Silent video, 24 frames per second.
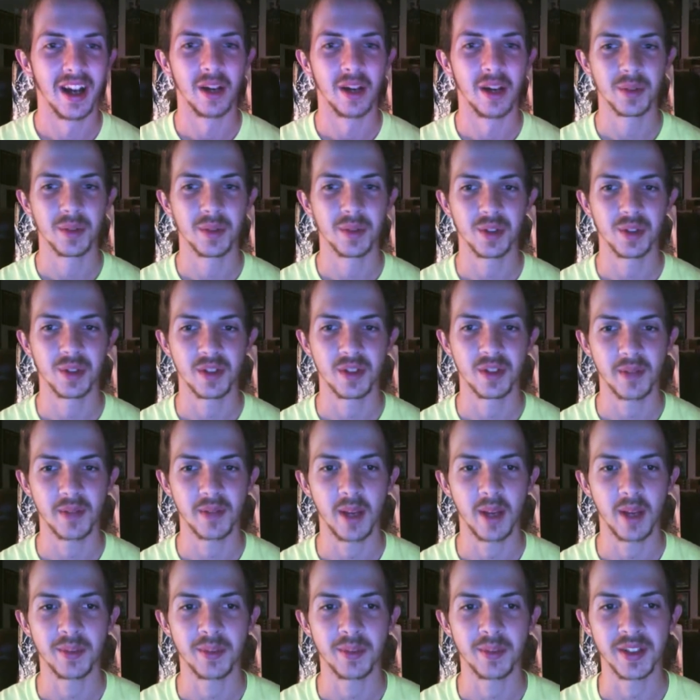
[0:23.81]
So
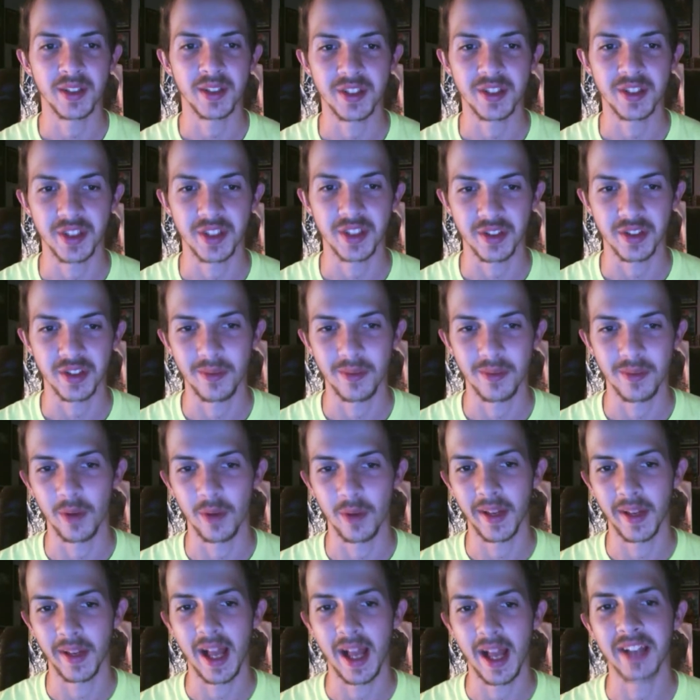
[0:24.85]
sometimes it's just more
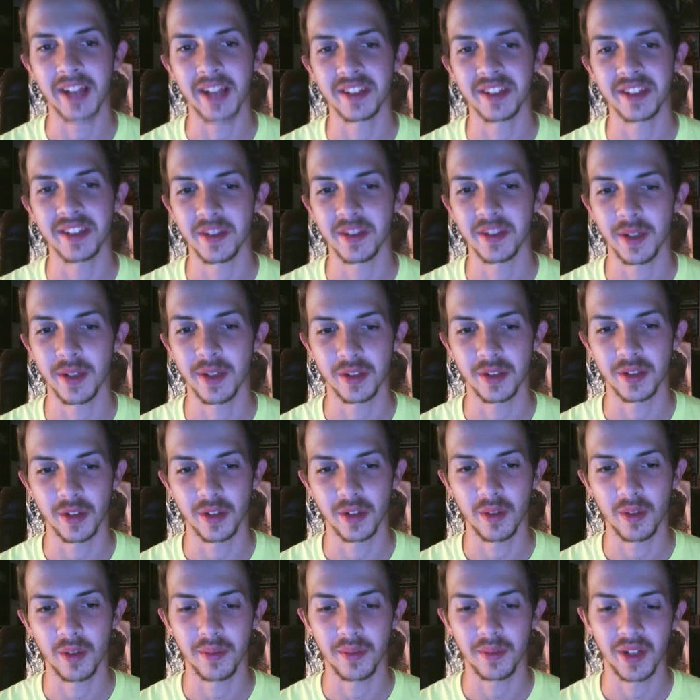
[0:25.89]
relaxing to be able to
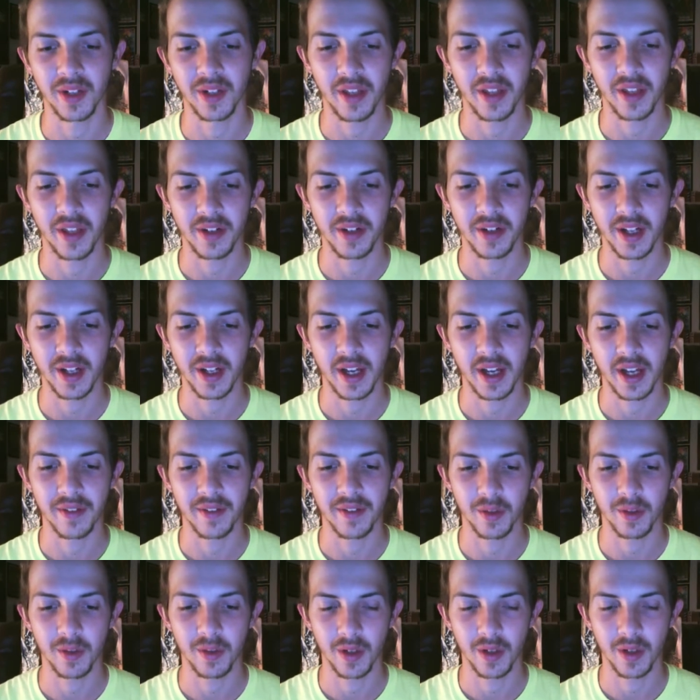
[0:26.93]
group them together, not
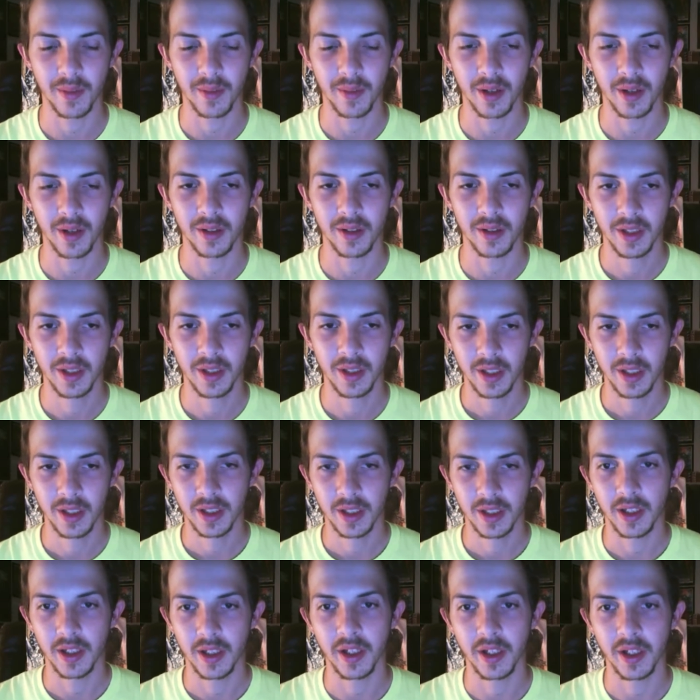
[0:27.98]
having to worry about,
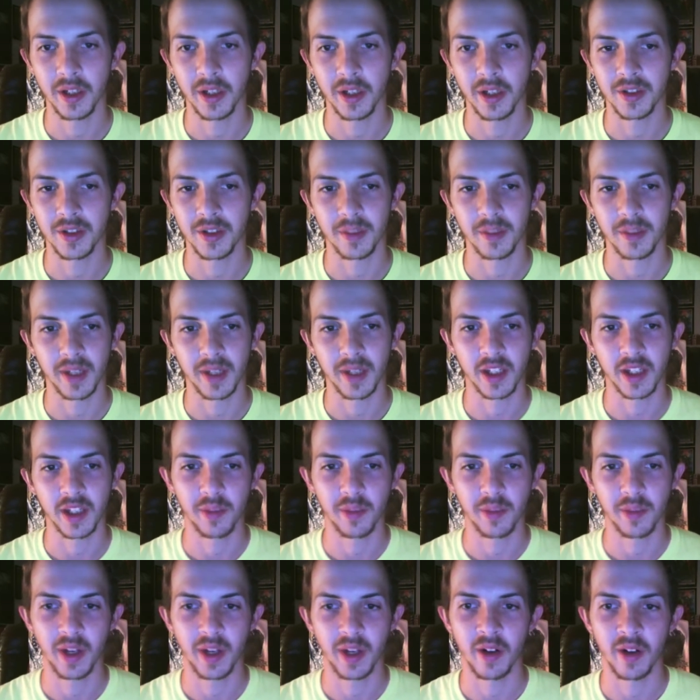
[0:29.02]
you know, jumping on the
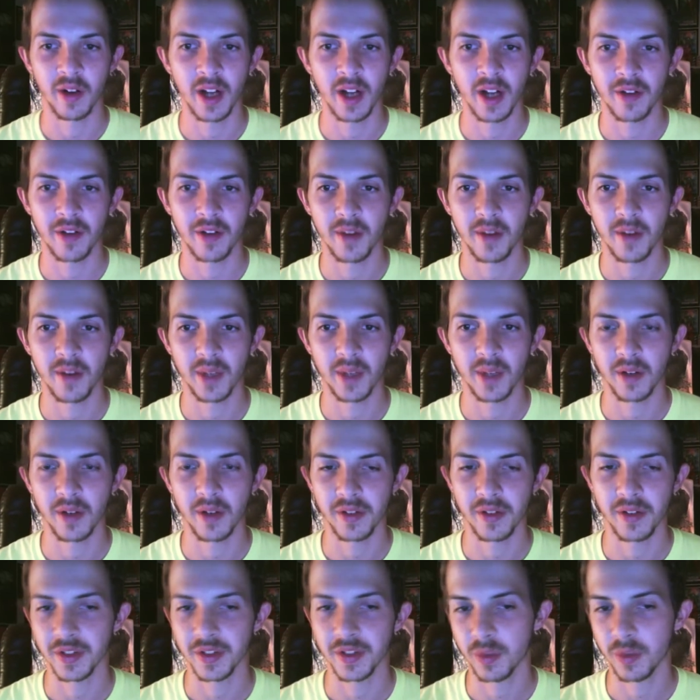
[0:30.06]
computer right after I'm done with
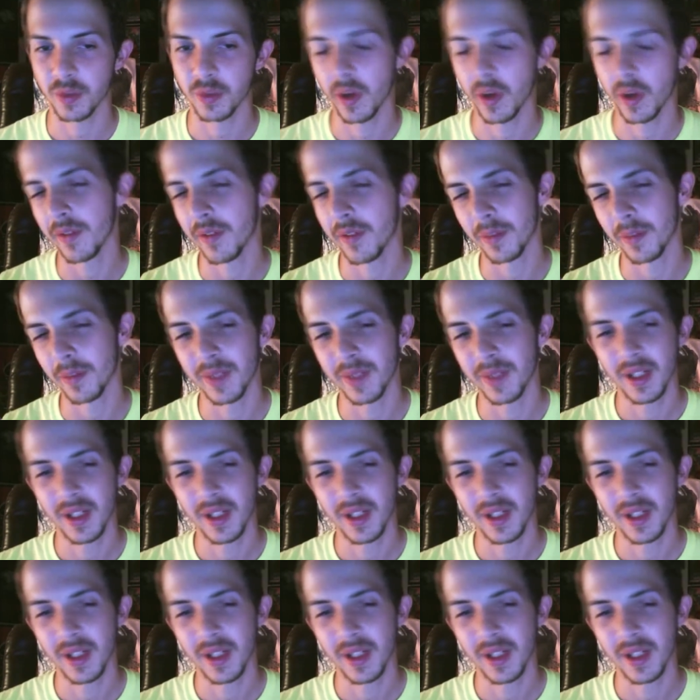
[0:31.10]
just one of them.